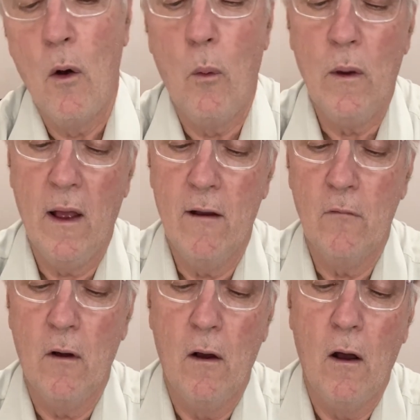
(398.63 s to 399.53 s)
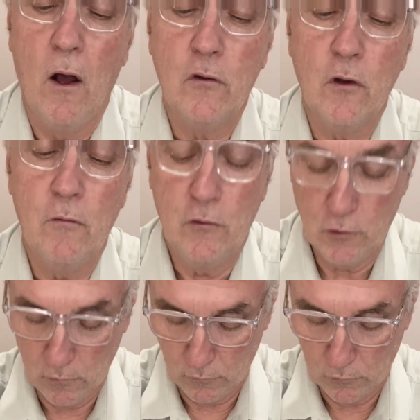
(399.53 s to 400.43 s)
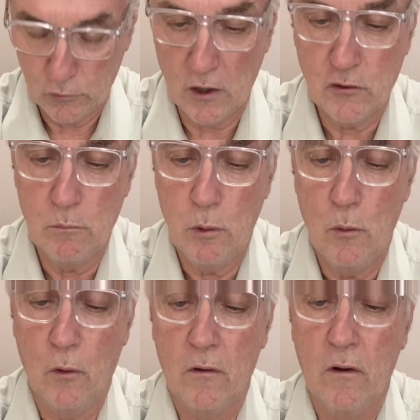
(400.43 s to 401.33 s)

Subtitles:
we have esophageal suction port,